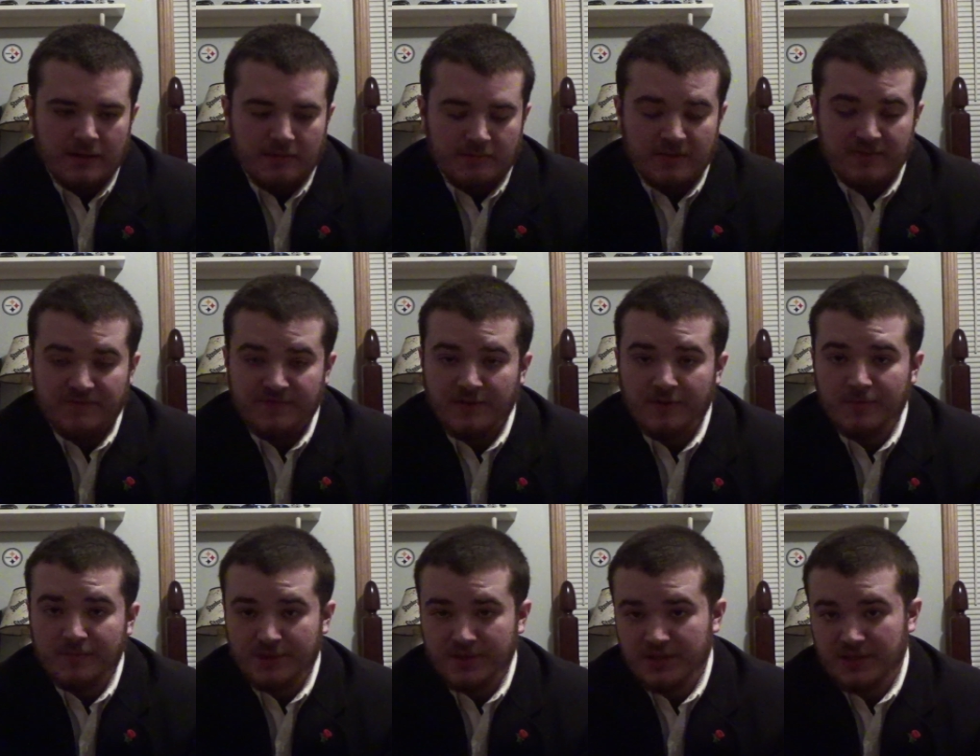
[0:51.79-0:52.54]
I'm not
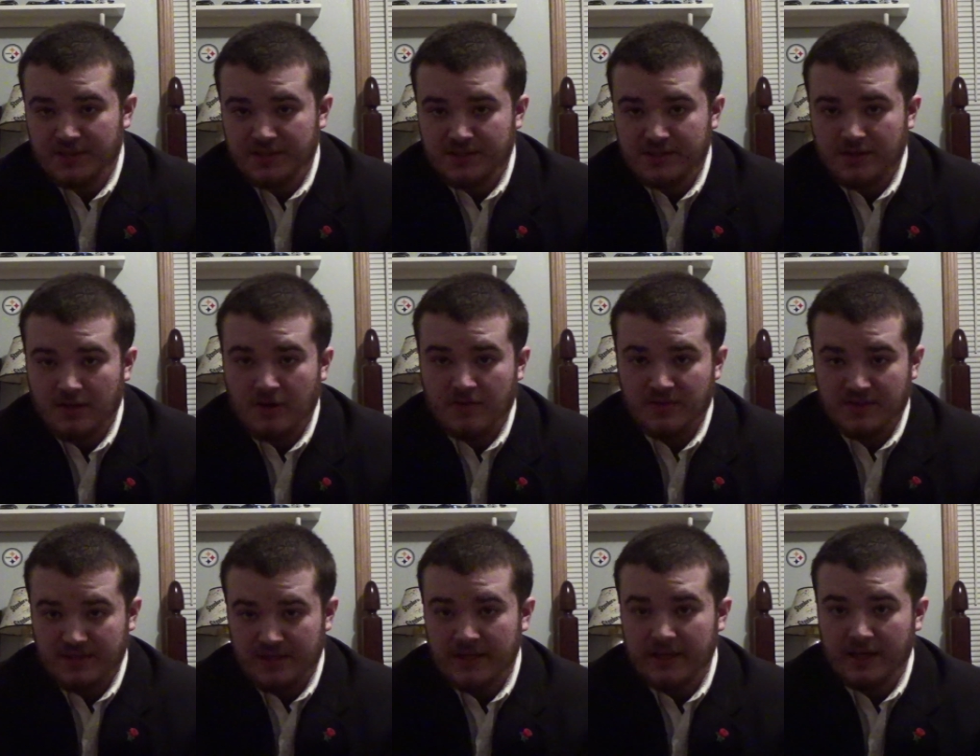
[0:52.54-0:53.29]
filming this on
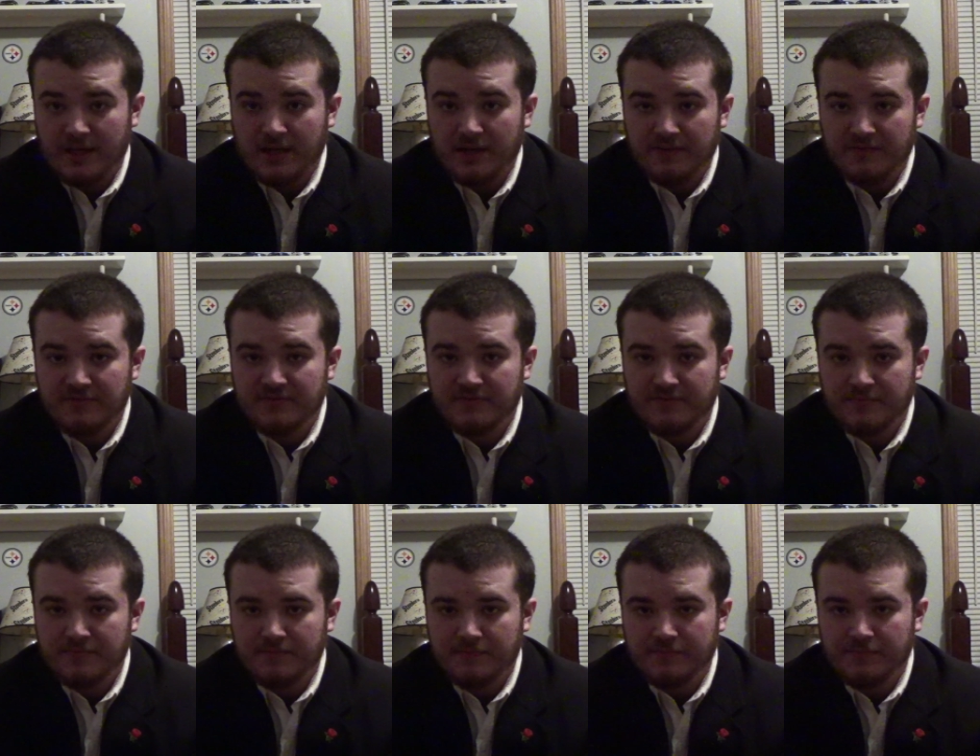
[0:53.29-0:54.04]
the day
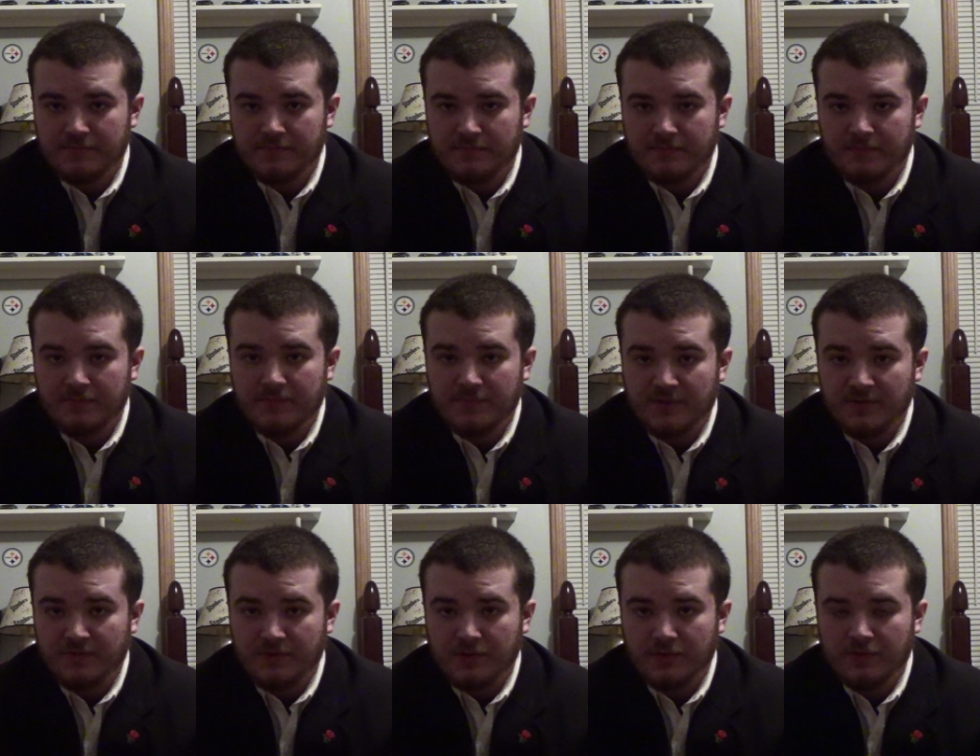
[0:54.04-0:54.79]
of
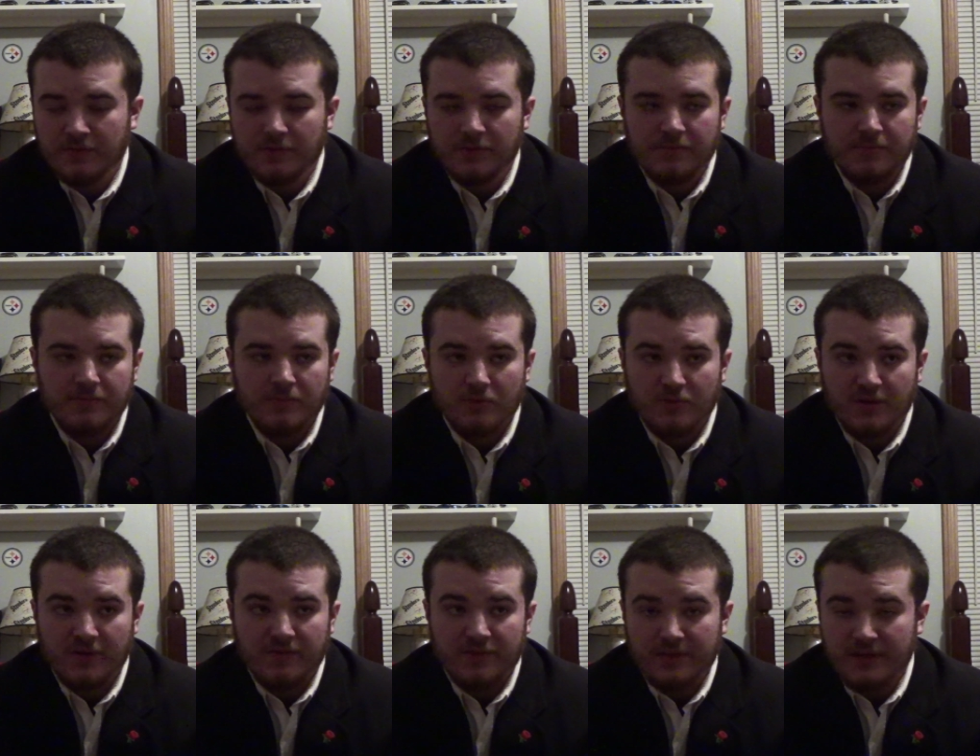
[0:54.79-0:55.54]
the funeral
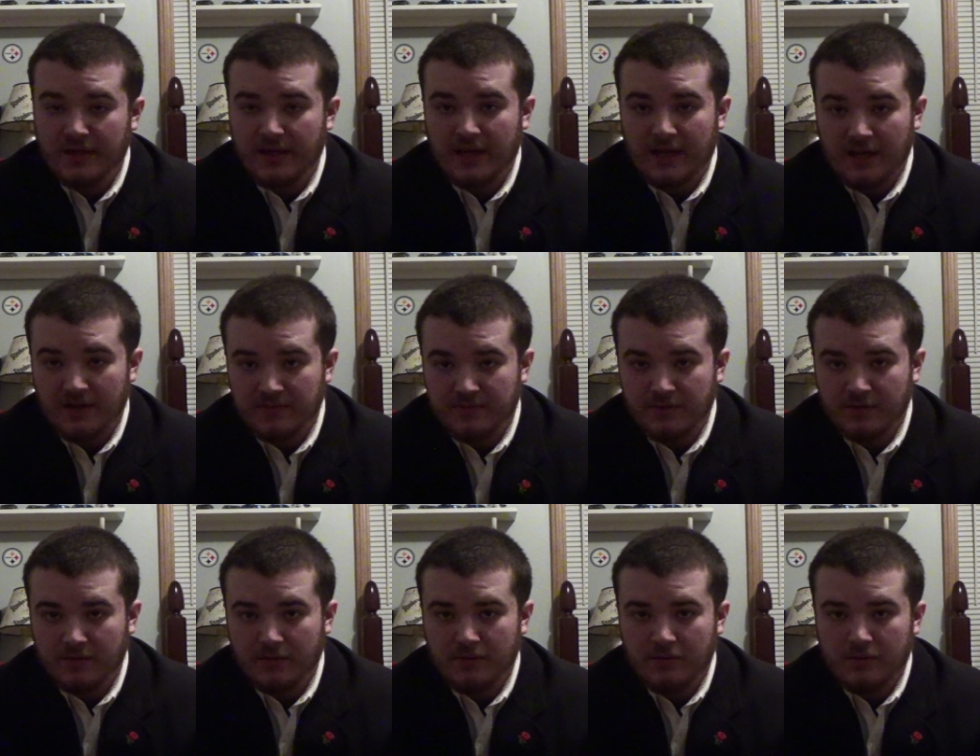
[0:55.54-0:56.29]
or even the day
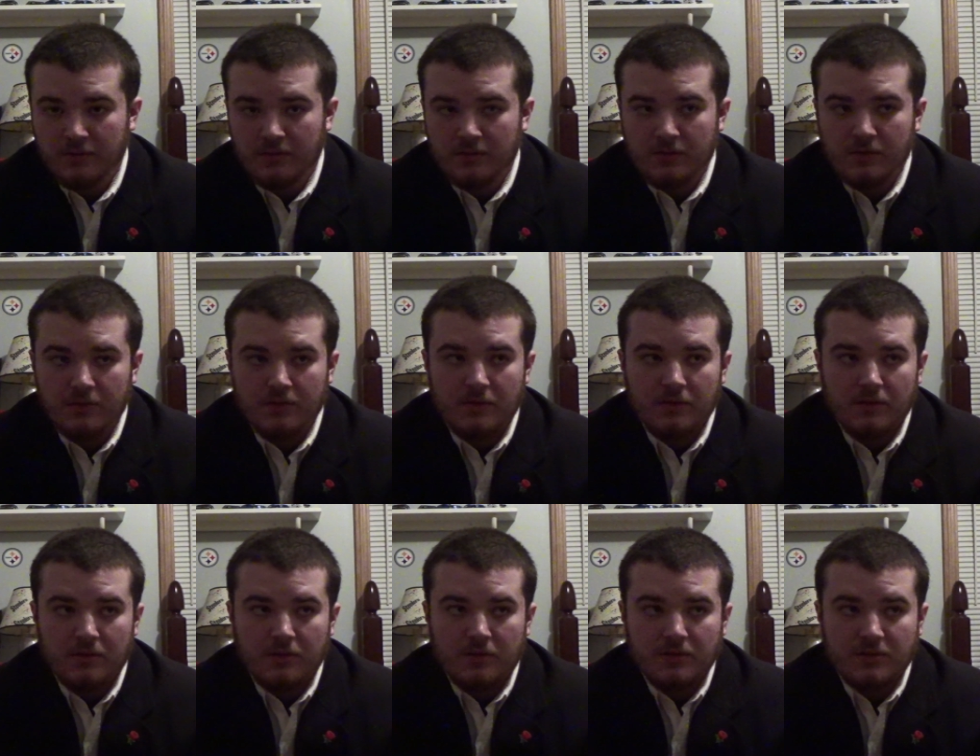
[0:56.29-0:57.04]
after
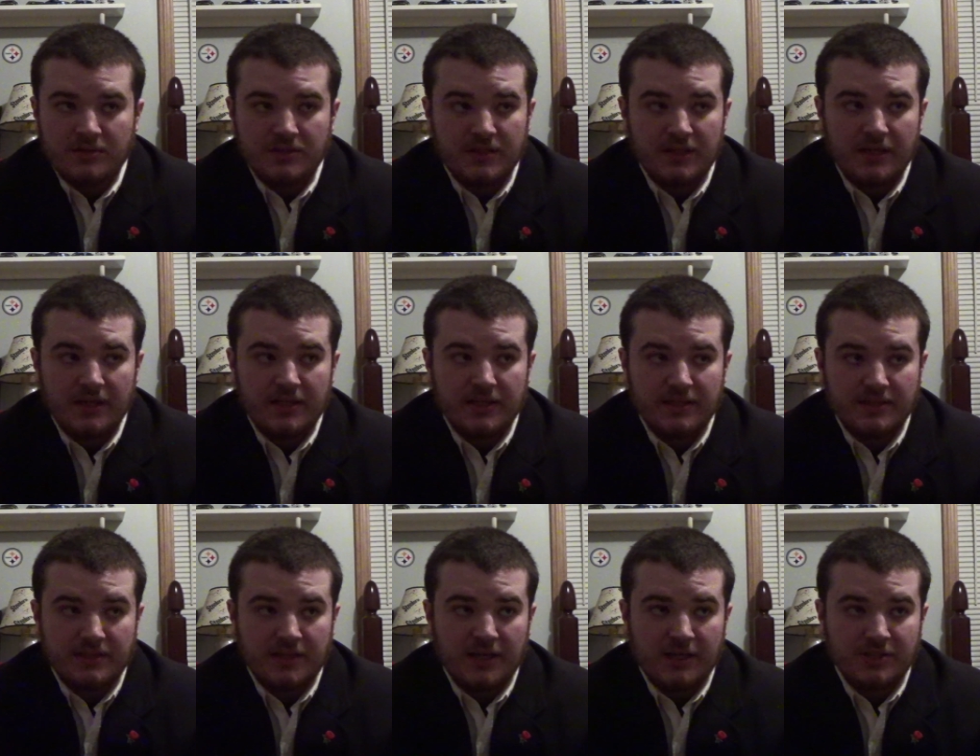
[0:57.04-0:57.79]
today
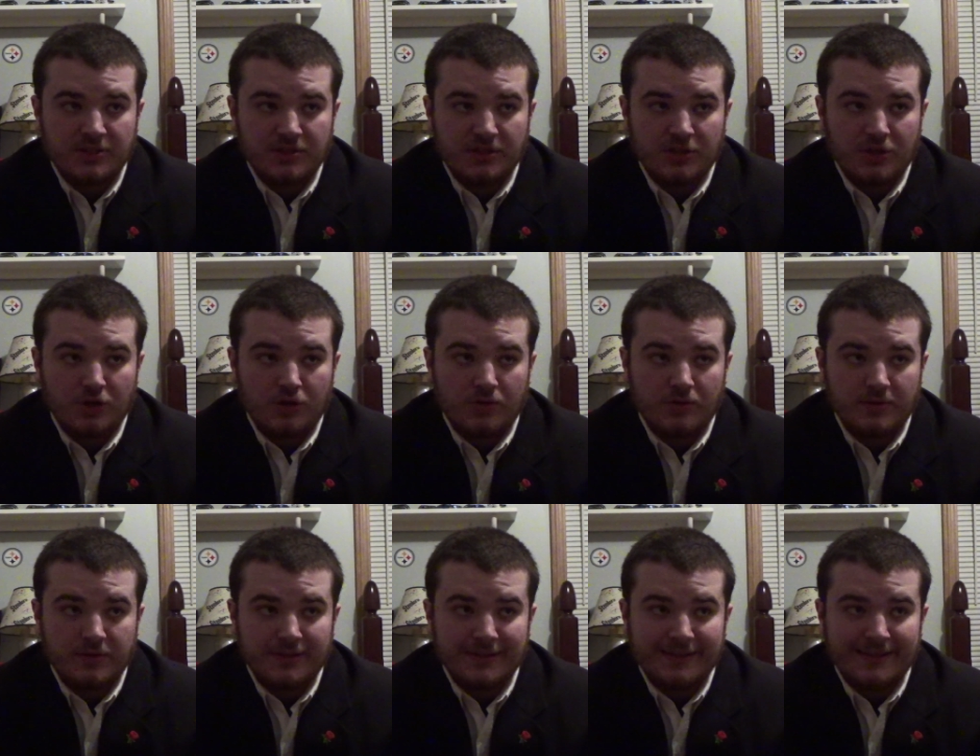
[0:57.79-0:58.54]
is actually
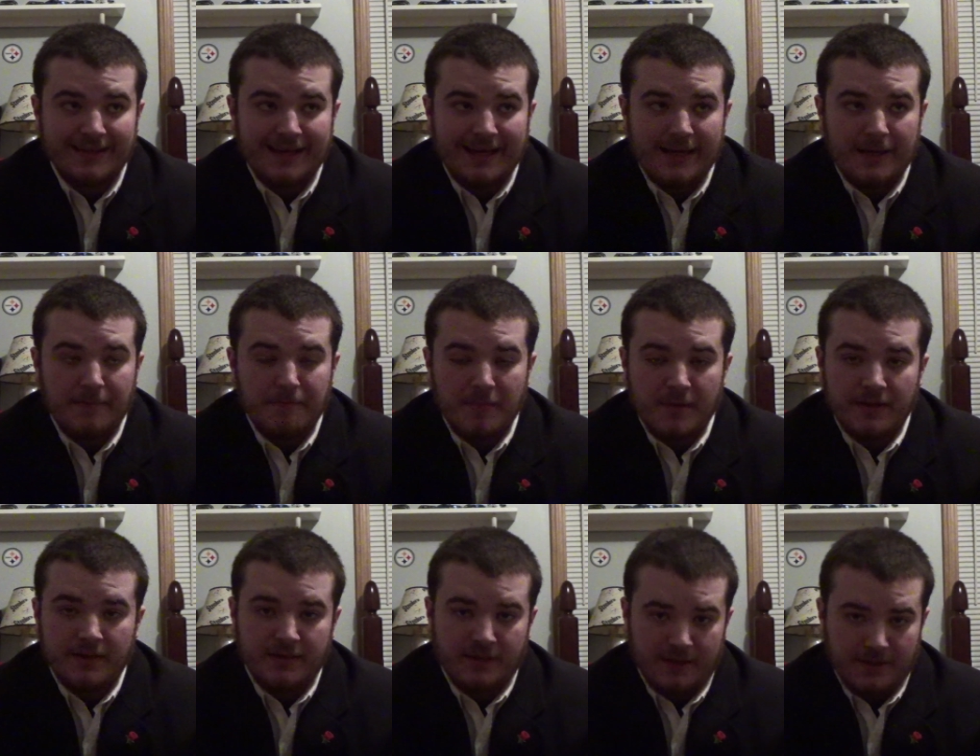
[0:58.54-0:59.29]
currently a
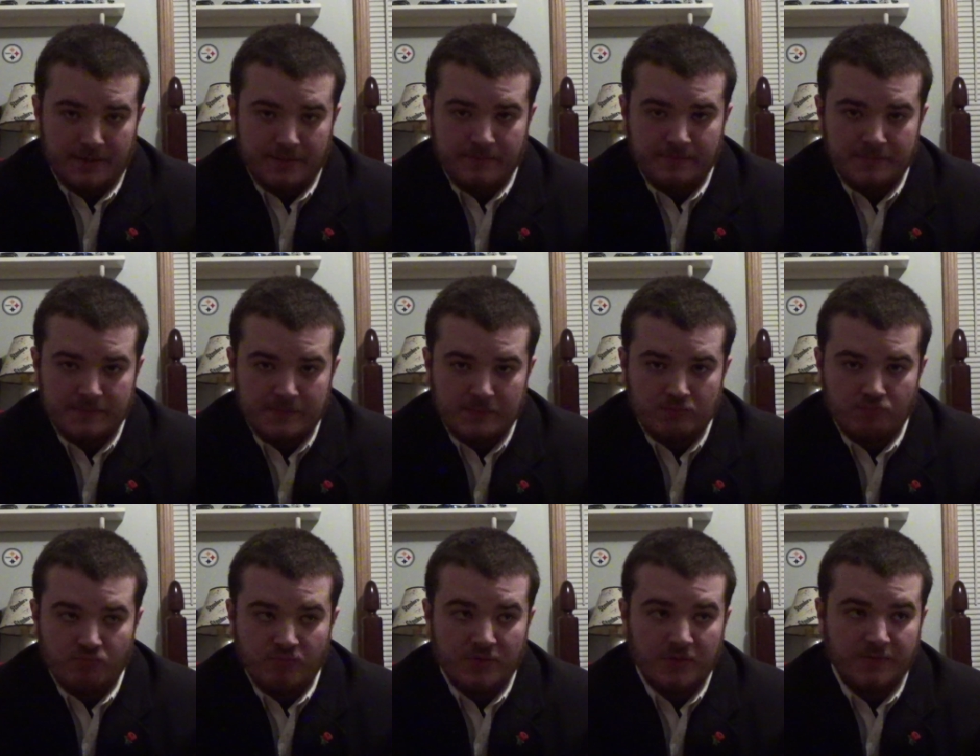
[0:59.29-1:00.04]
Monday
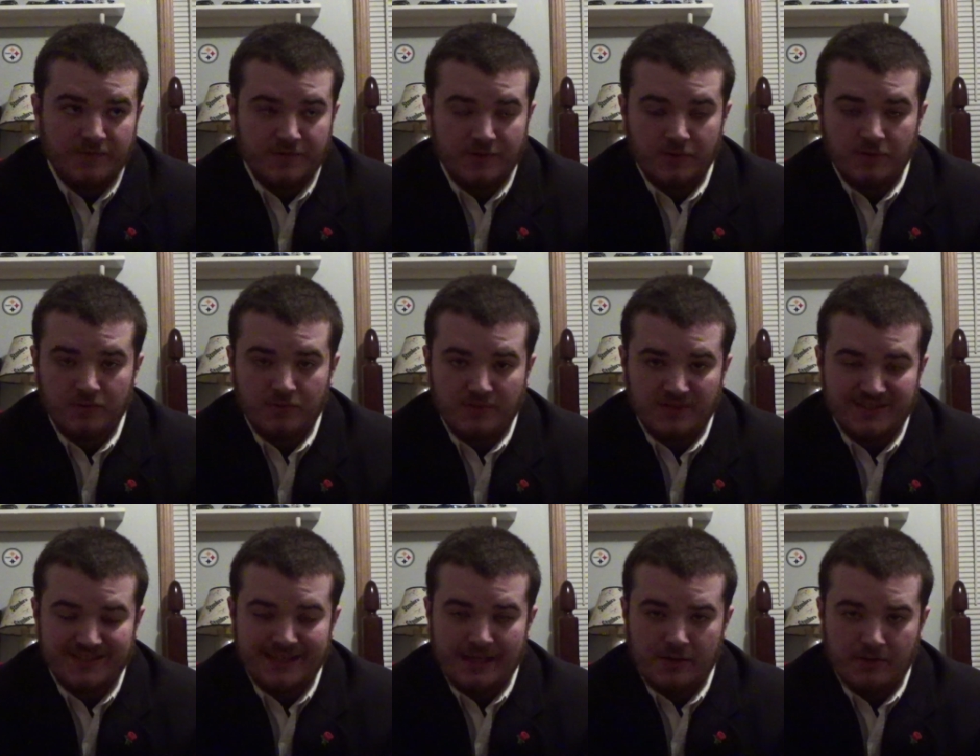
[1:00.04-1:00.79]
funeral was
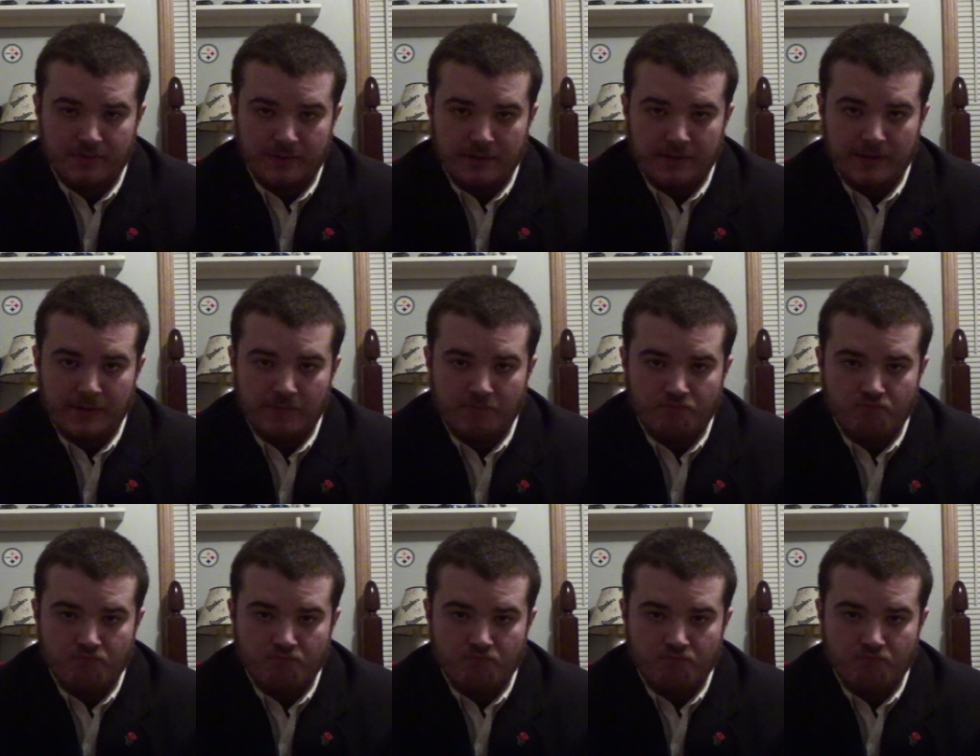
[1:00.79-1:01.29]
Saturday